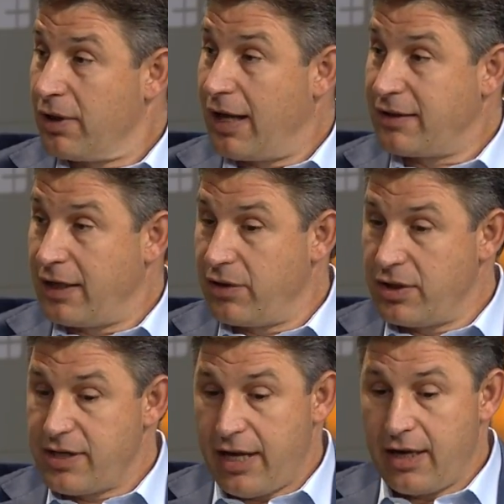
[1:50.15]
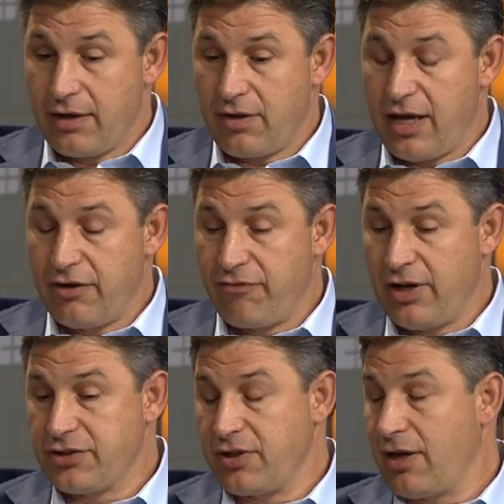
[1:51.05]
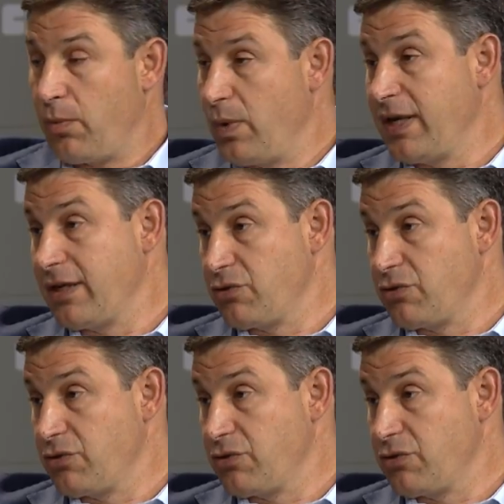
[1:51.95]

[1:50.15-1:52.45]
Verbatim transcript: At the end of the day, the innovation that we can